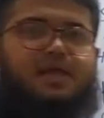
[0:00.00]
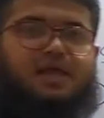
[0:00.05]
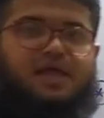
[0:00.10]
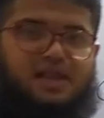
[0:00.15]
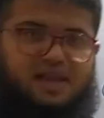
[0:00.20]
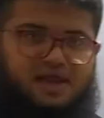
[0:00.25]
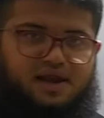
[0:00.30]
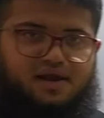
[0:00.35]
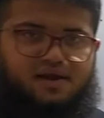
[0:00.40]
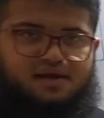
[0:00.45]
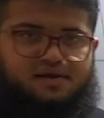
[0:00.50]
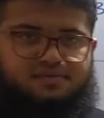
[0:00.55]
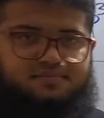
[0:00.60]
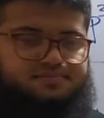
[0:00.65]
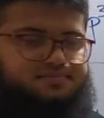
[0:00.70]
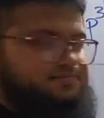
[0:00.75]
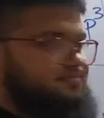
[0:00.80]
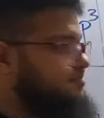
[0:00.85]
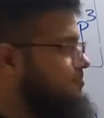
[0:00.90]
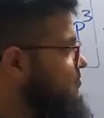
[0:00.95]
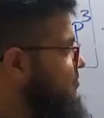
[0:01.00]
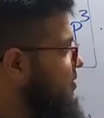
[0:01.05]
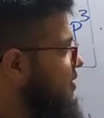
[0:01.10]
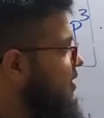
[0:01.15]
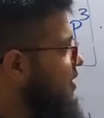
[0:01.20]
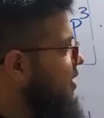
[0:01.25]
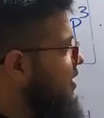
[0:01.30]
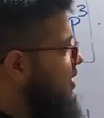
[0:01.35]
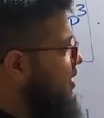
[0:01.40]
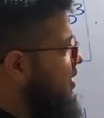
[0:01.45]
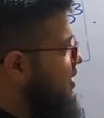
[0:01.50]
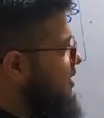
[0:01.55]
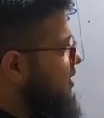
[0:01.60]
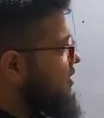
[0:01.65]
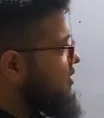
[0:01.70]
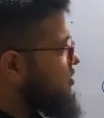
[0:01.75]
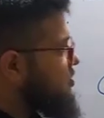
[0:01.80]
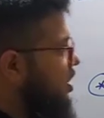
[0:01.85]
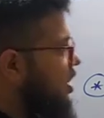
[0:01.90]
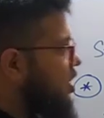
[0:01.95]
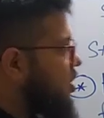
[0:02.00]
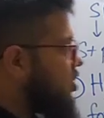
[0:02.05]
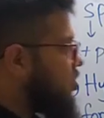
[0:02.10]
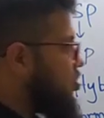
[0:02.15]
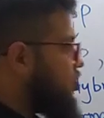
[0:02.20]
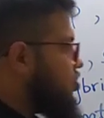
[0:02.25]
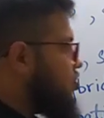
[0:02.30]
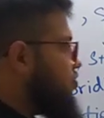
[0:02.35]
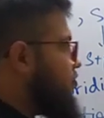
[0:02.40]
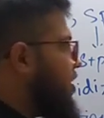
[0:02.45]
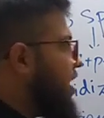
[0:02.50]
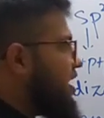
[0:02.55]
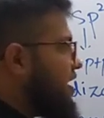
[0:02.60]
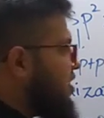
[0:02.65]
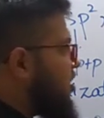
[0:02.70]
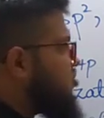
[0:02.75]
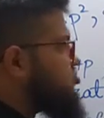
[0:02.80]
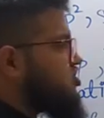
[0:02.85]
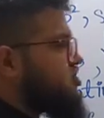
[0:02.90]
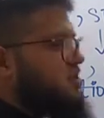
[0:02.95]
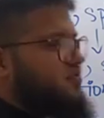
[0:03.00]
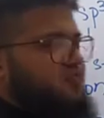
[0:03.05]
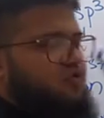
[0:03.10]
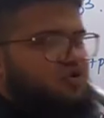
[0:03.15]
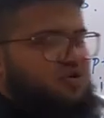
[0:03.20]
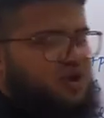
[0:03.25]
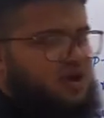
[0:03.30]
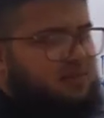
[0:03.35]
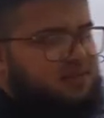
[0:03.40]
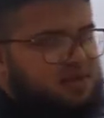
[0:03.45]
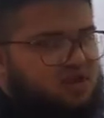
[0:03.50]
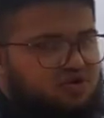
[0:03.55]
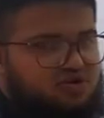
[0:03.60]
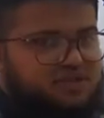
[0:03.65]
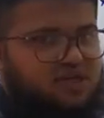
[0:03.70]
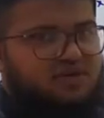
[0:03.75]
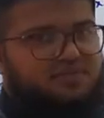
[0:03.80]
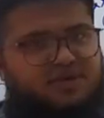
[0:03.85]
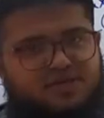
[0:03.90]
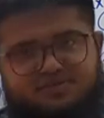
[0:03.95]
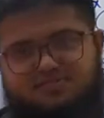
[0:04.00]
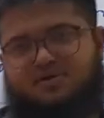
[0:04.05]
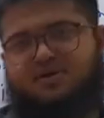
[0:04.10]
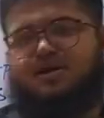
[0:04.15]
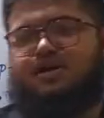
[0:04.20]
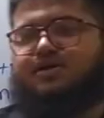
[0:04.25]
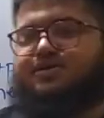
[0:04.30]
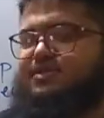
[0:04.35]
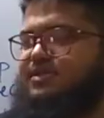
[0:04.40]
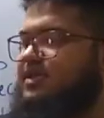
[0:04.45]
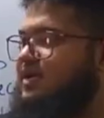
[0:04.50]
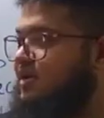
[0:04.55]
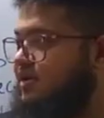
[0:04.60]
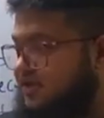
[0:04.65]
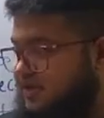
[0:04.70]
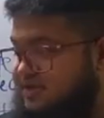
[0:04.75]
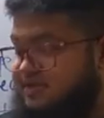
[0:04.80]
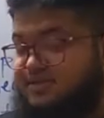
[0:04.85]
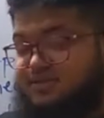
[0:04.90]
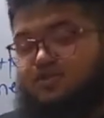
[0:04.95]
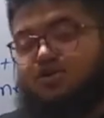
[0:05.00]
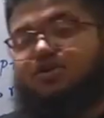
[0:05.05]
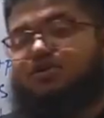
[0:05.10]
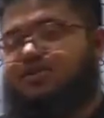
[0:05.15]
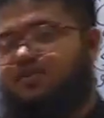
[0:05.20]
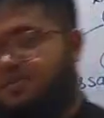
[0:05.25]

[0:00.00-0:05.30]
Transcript: Clear? So, well, oxygen won't come in your syllabus because it's not